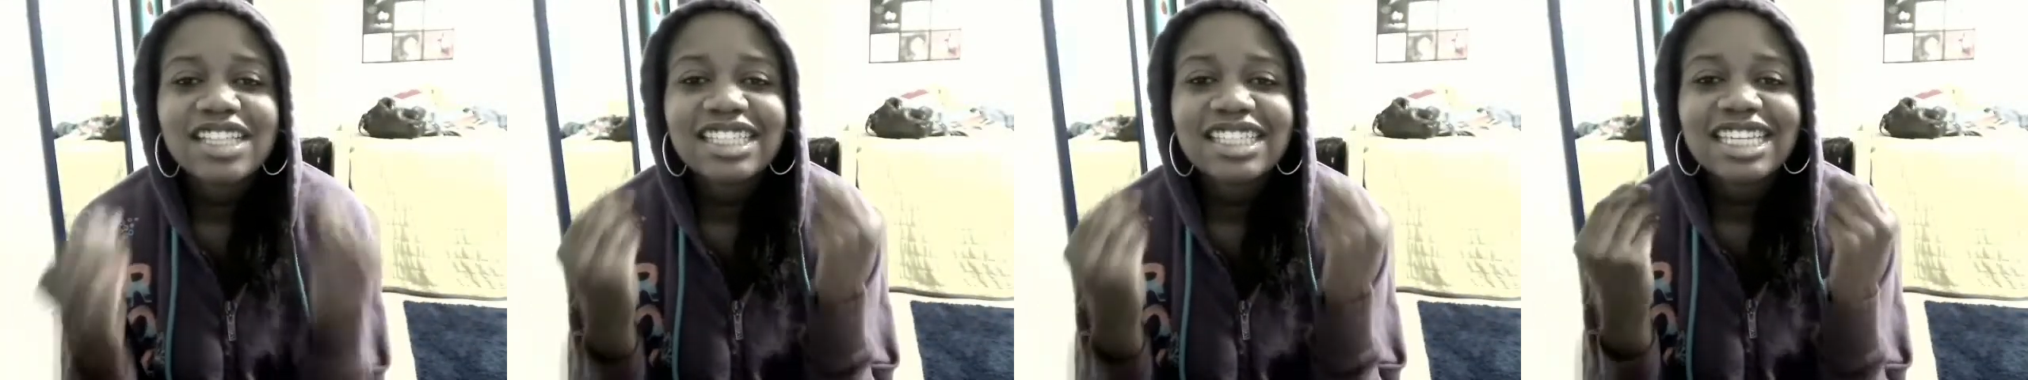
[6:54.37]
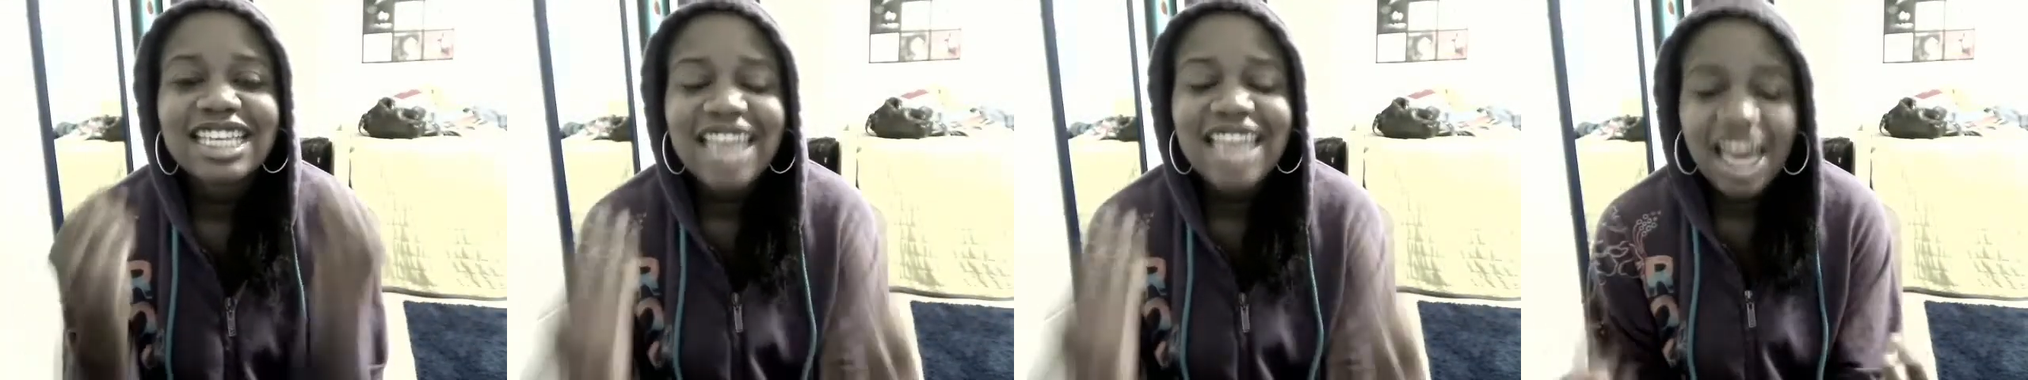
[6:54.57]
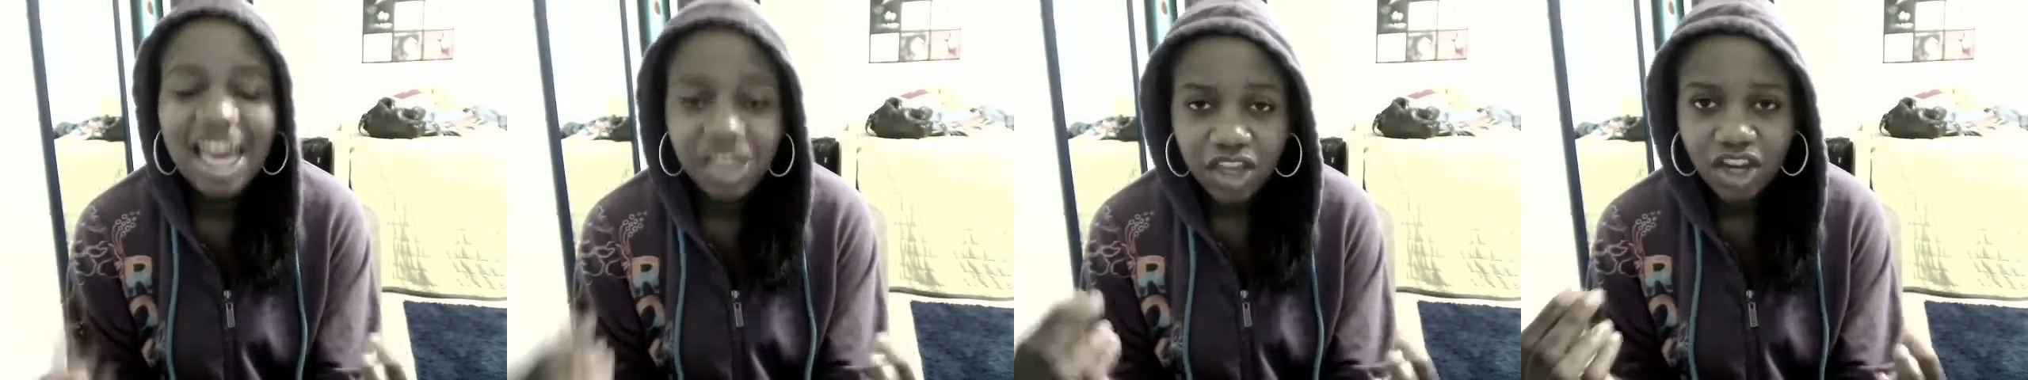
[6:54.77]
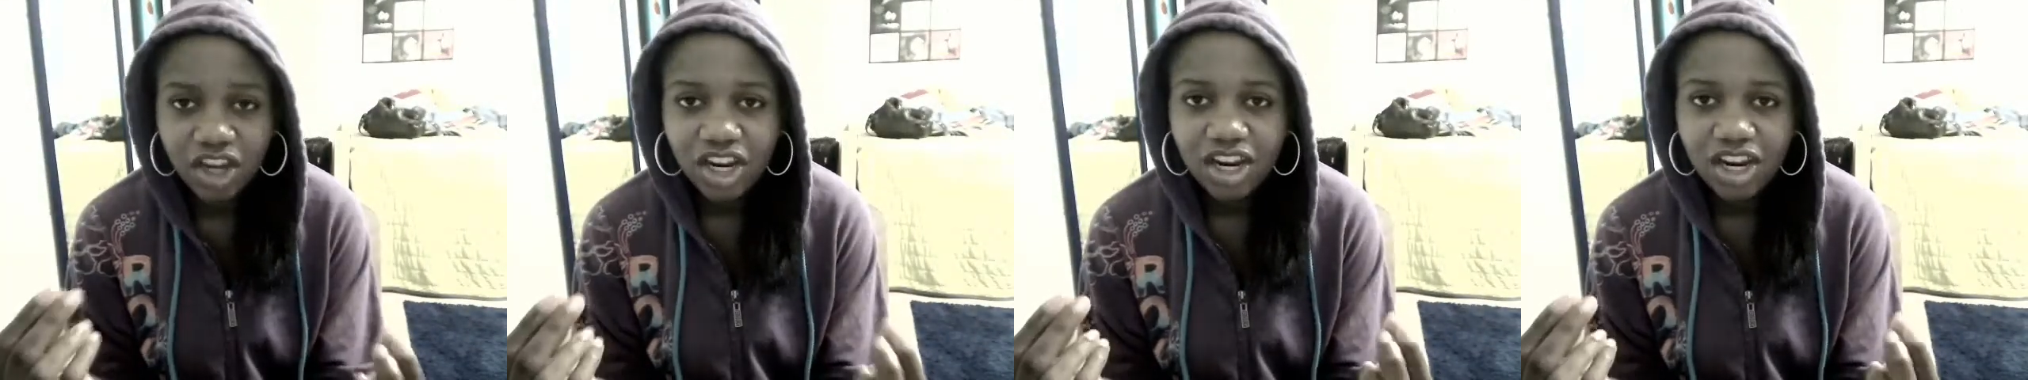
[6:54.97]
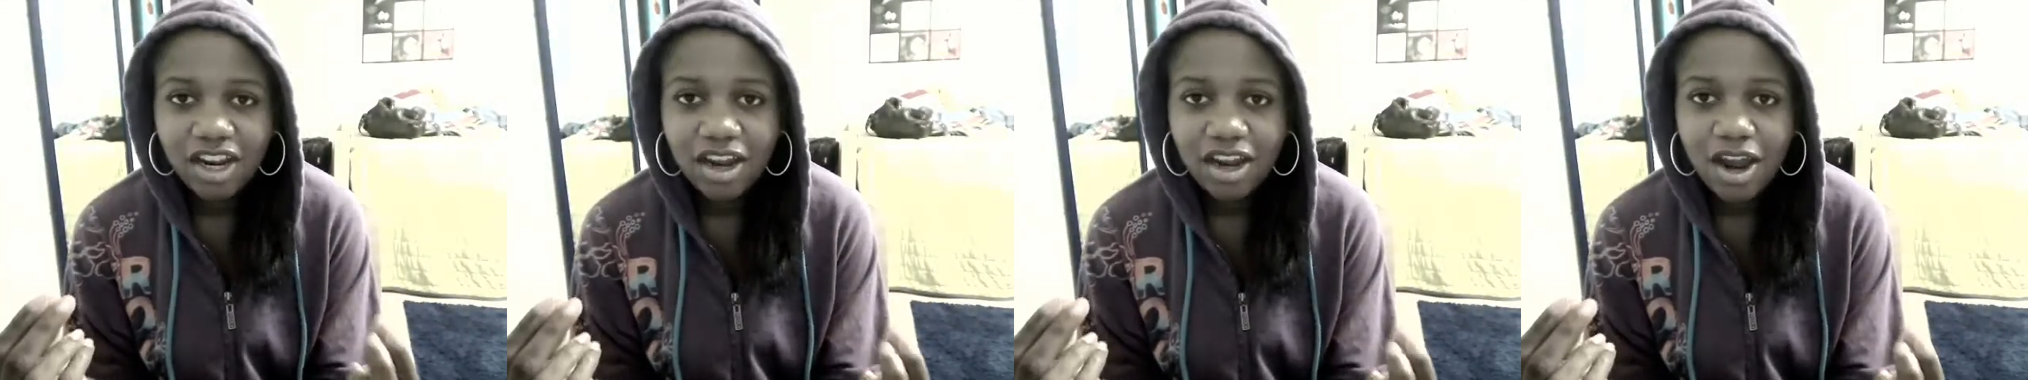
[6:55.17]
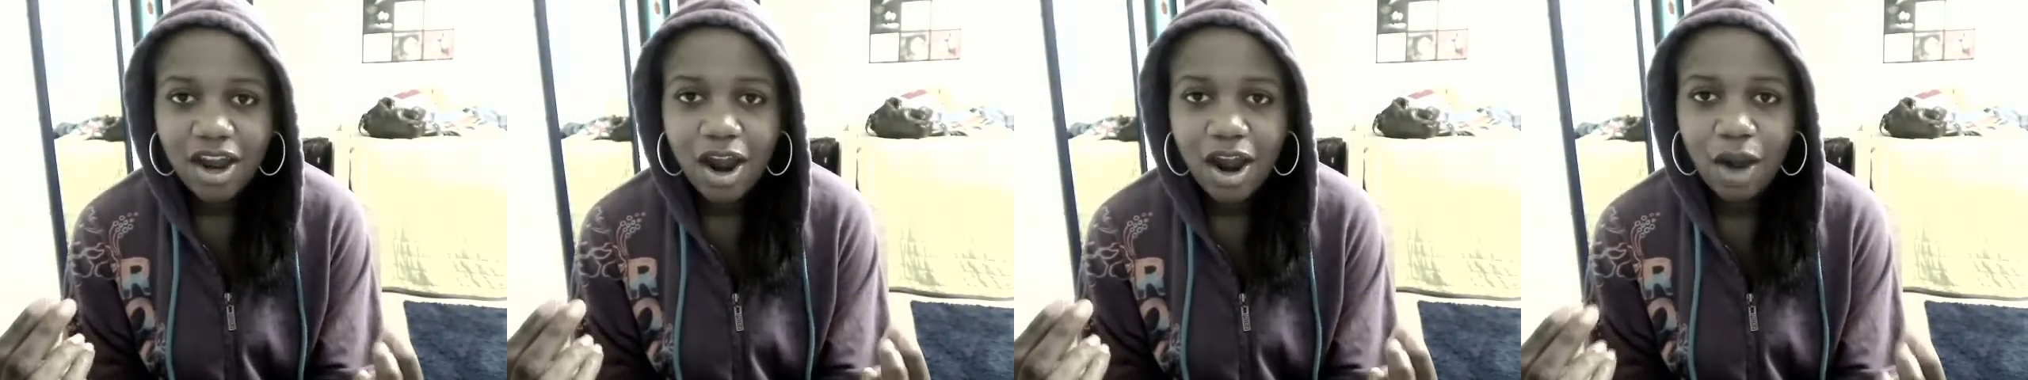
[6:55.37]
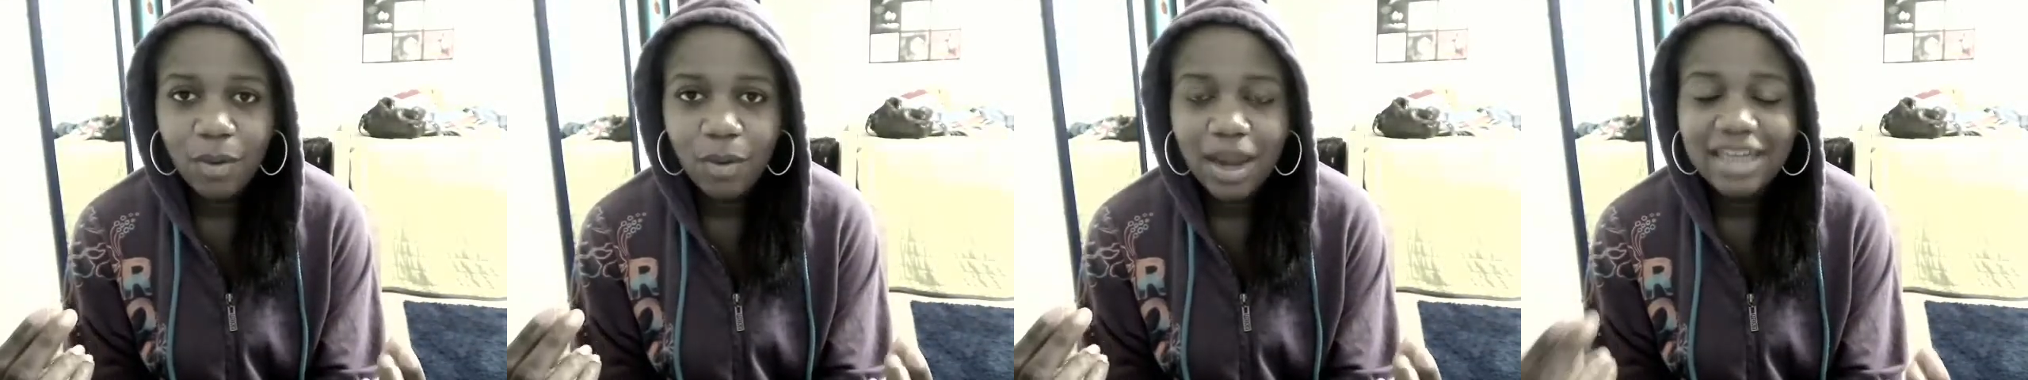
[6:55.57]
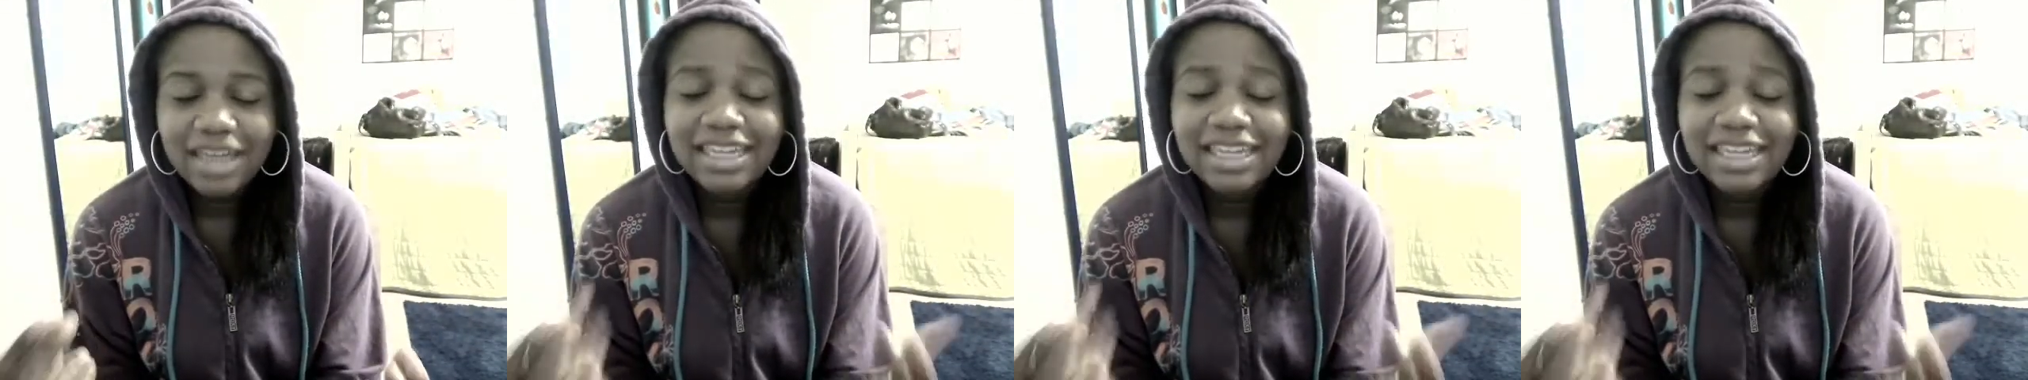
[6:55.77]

together, alright?